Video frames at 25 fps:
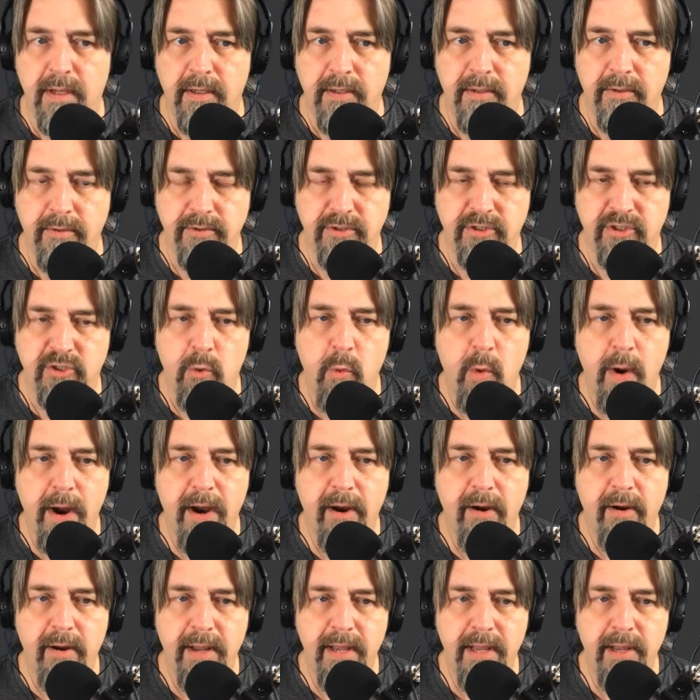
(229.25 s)
little
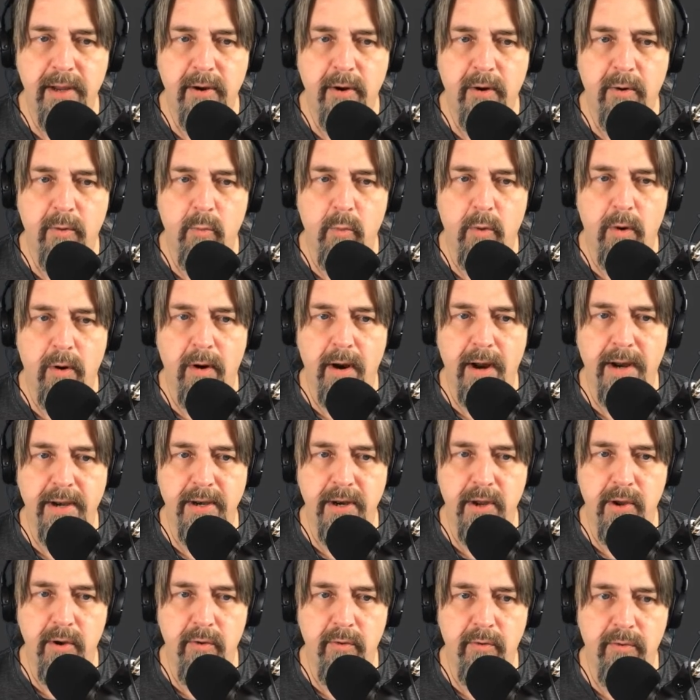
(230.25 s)
square here where I
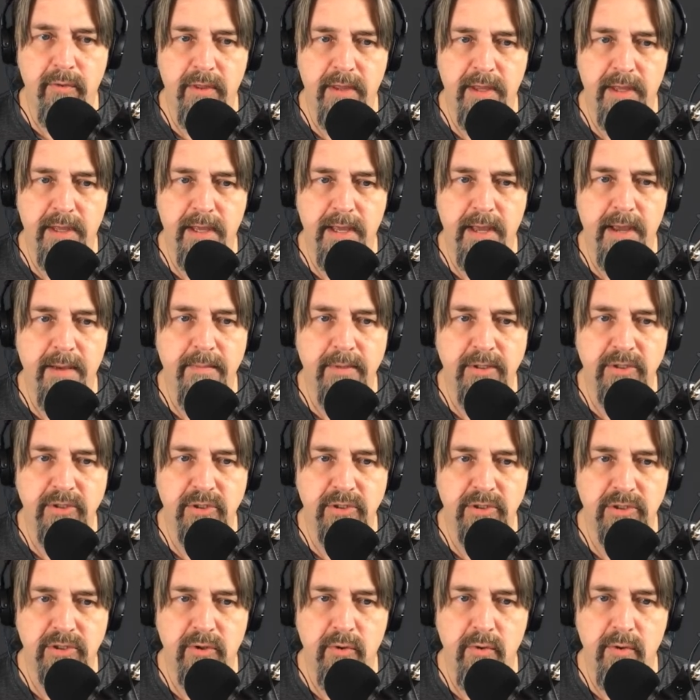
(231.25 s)
know the image
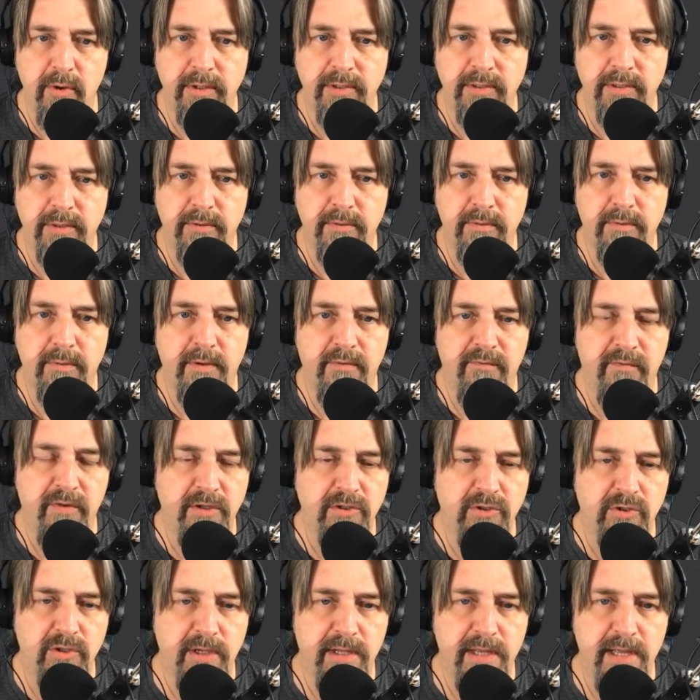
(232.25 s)
is going to
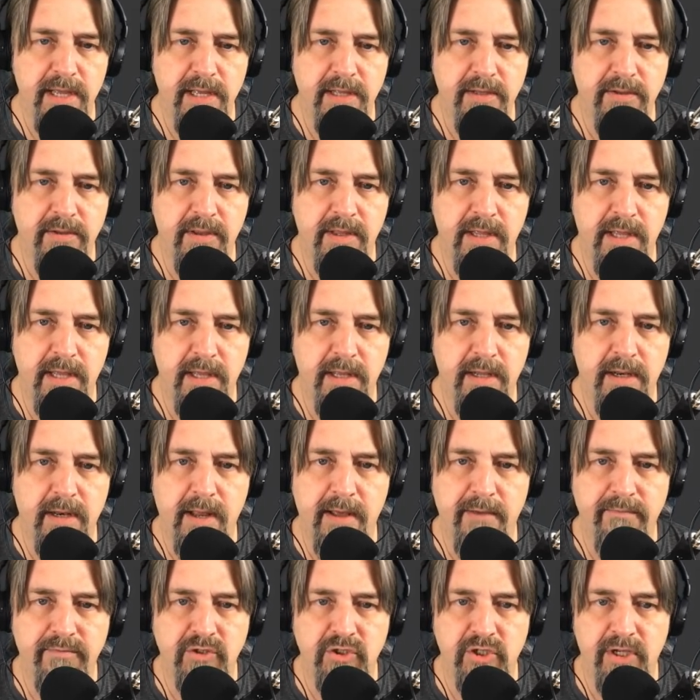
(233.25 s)
eventually hit the
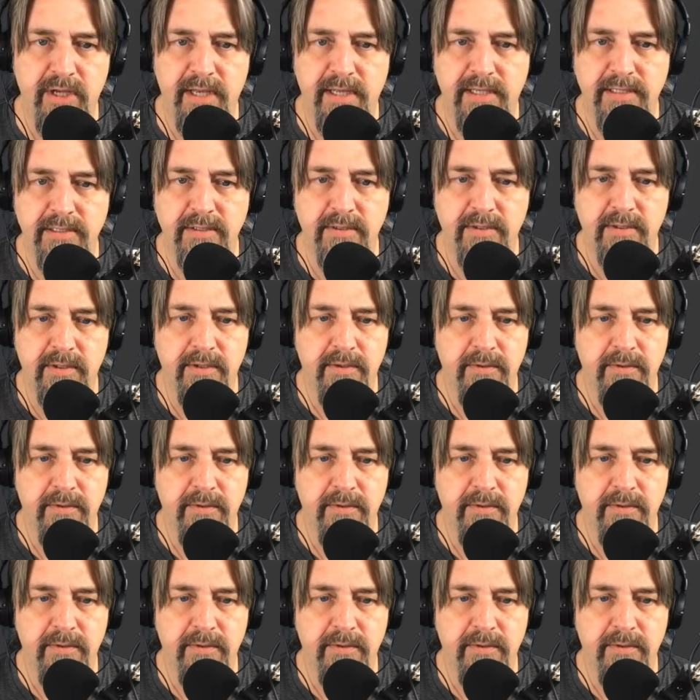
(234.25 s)
left chest.